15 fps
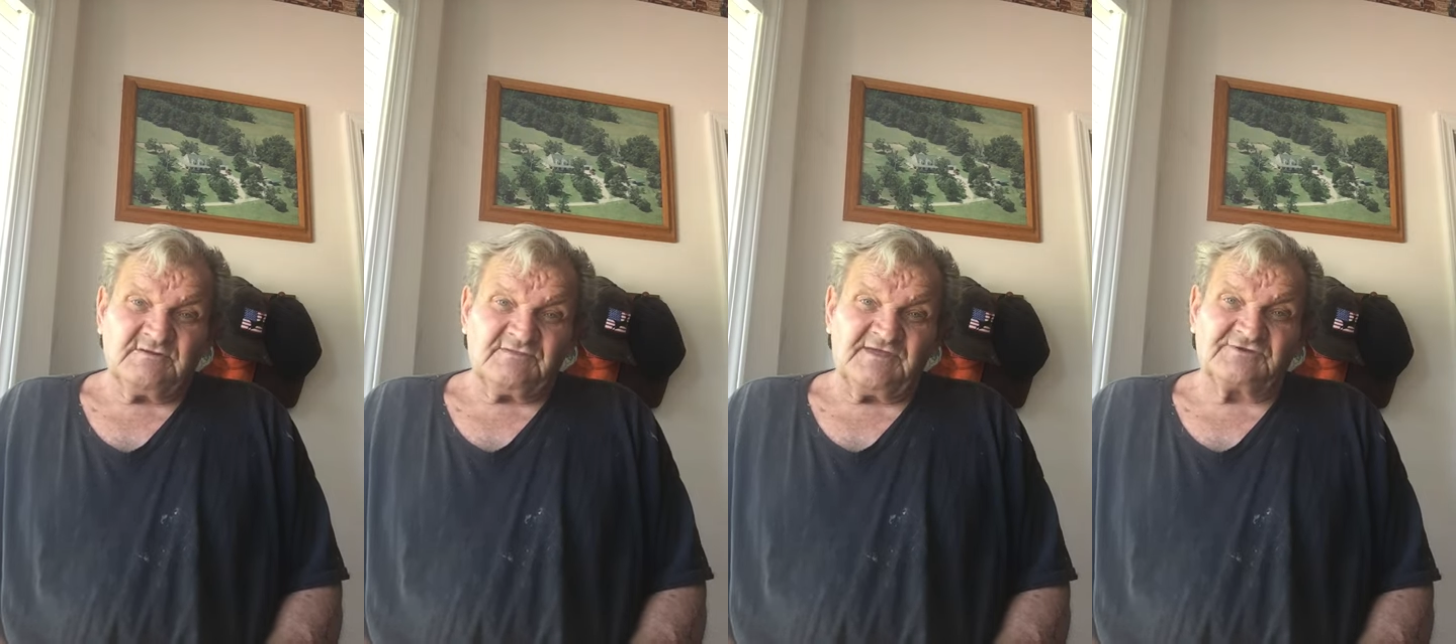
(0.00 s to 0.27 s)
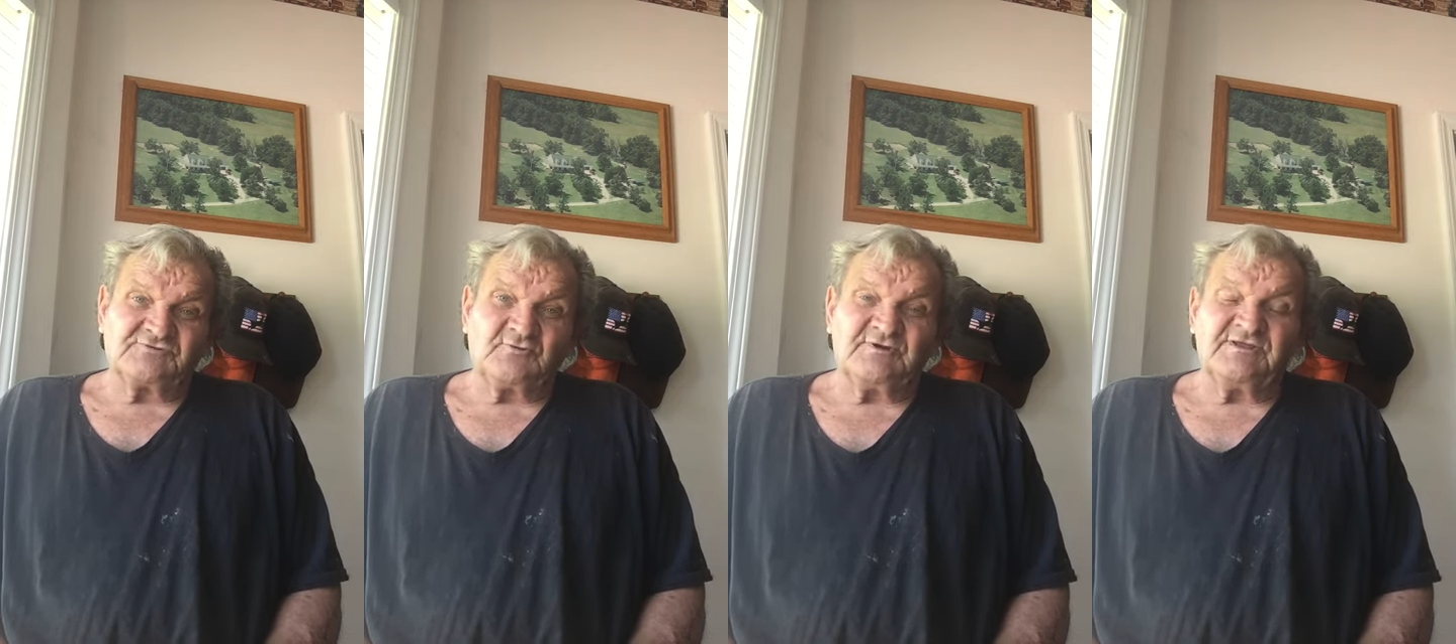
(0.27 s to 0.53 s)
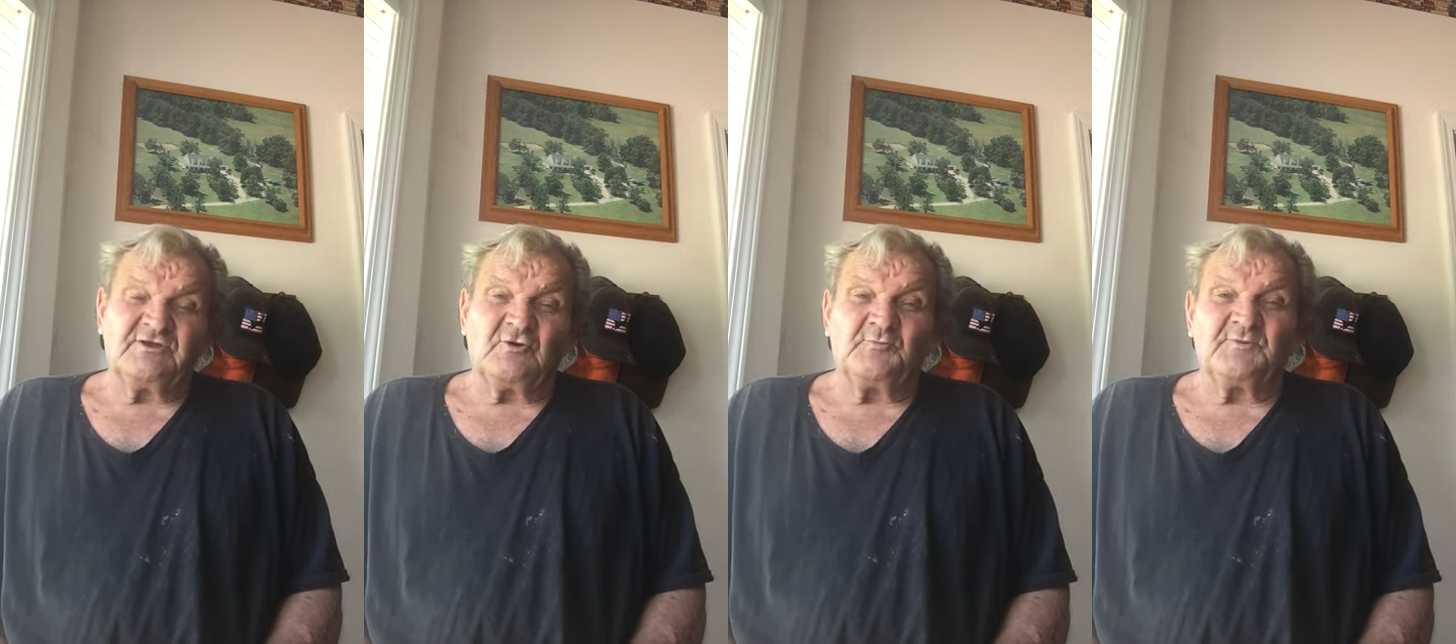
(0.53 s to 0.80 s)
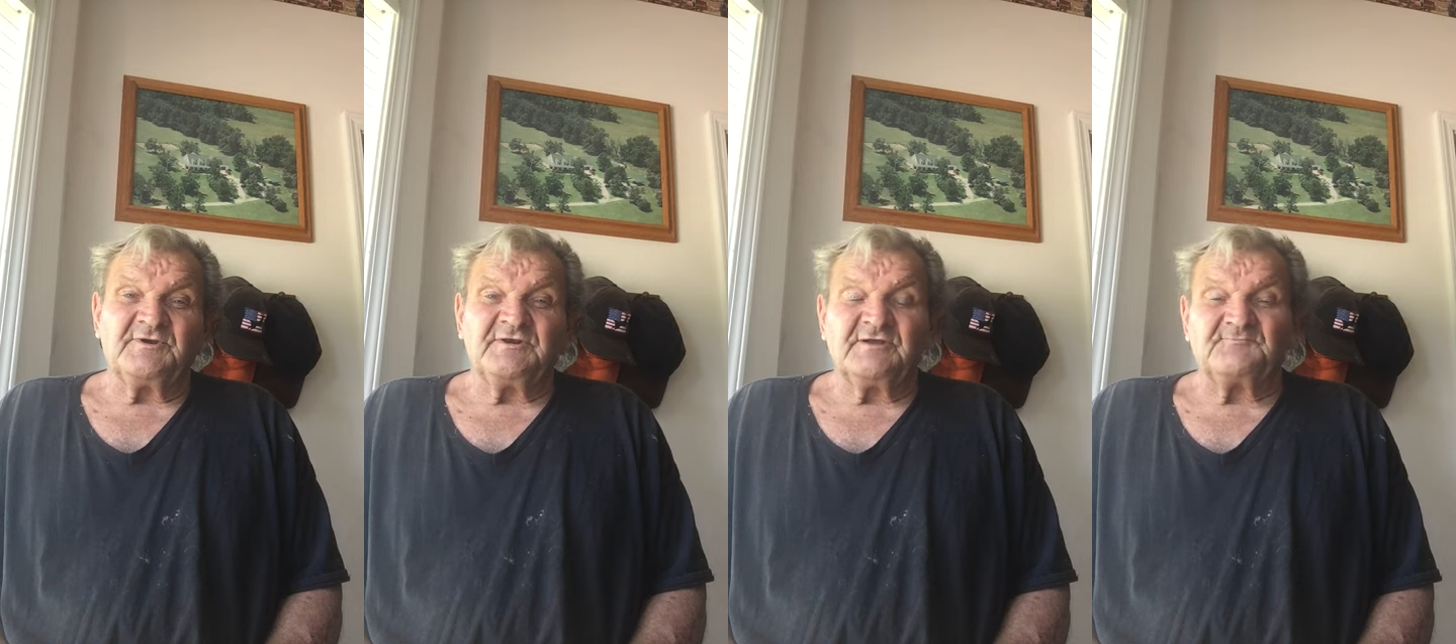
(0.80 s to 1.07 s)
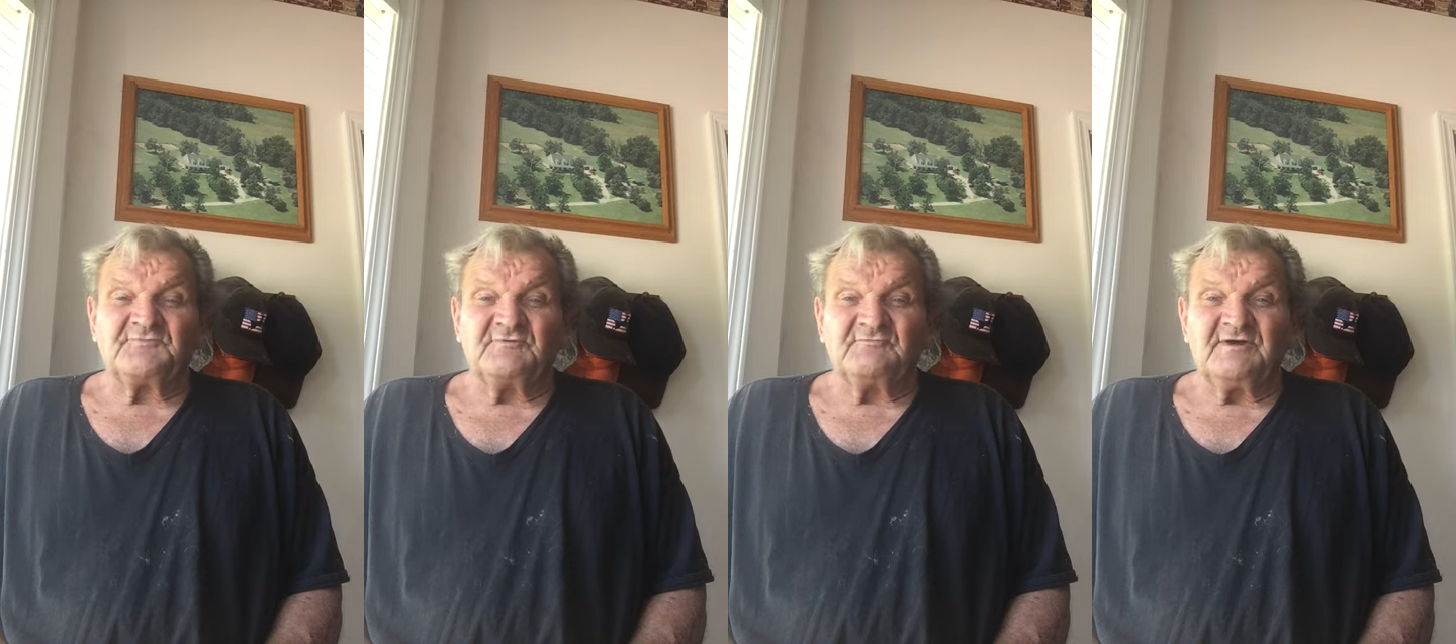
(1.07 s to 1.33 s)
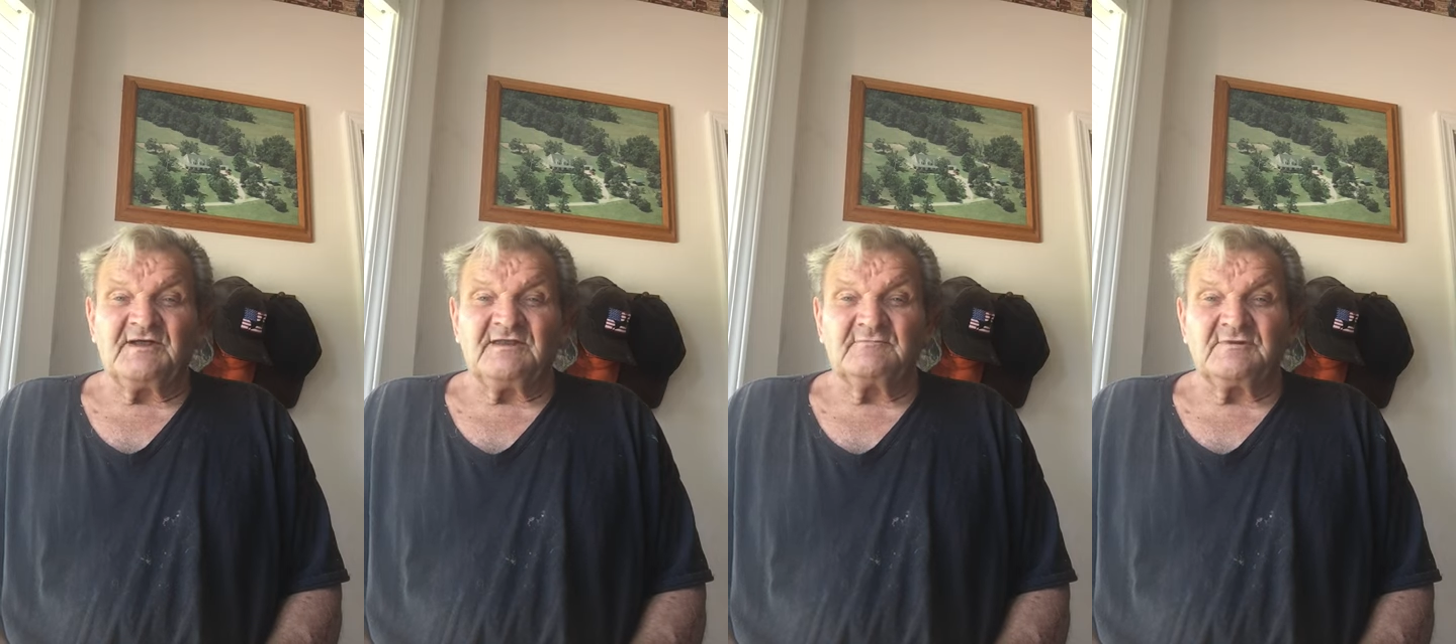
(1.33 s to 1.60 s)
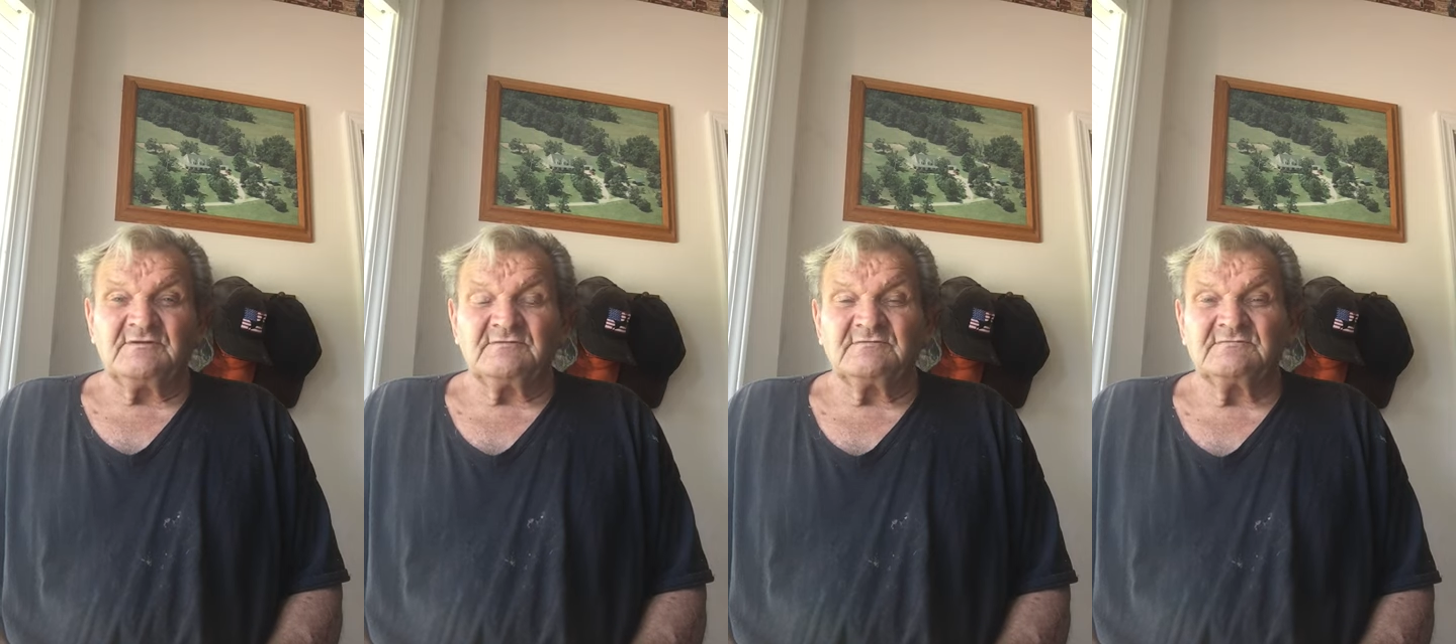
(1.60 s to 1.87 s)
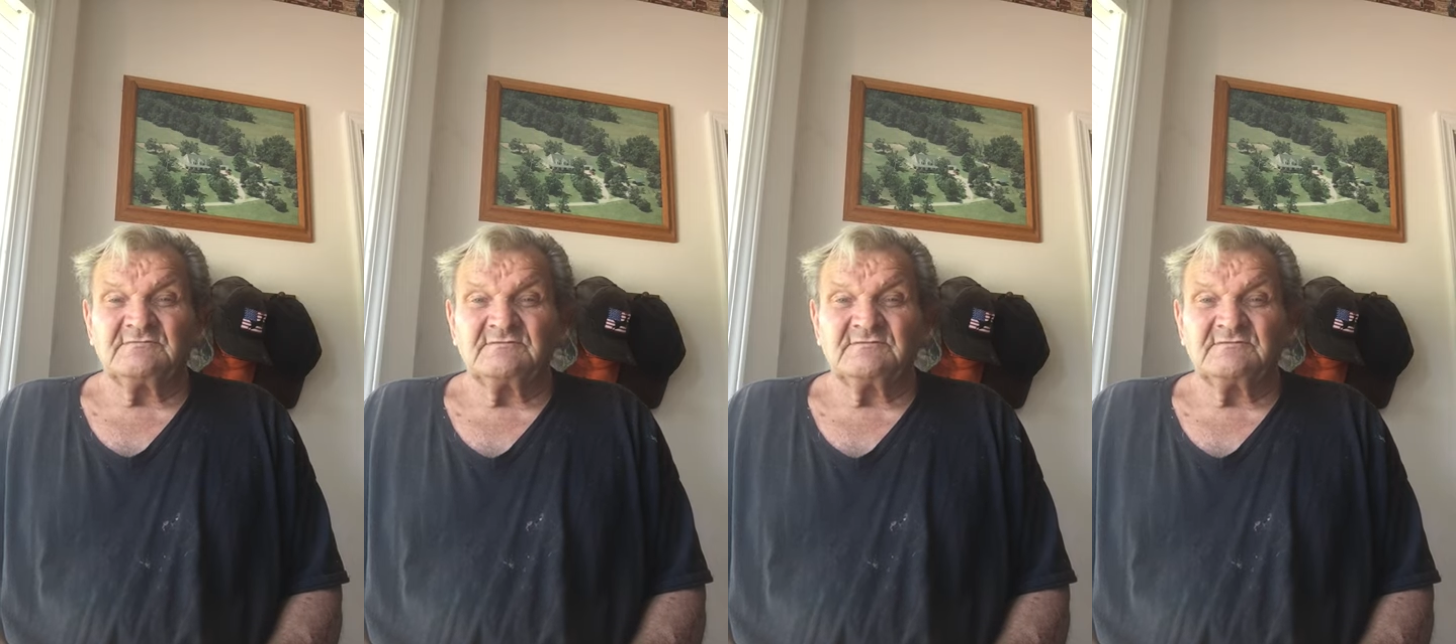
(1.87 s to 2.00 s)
That's when He opened up the Bible